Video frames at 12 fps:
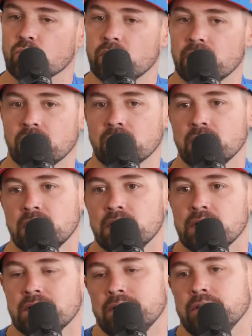Well,
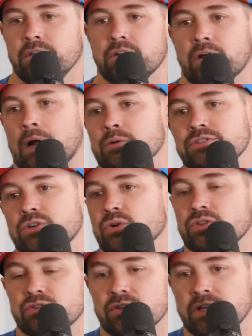I was
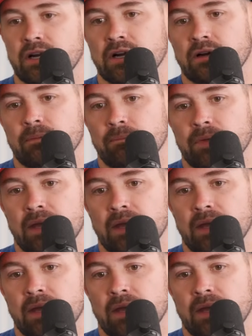going through there,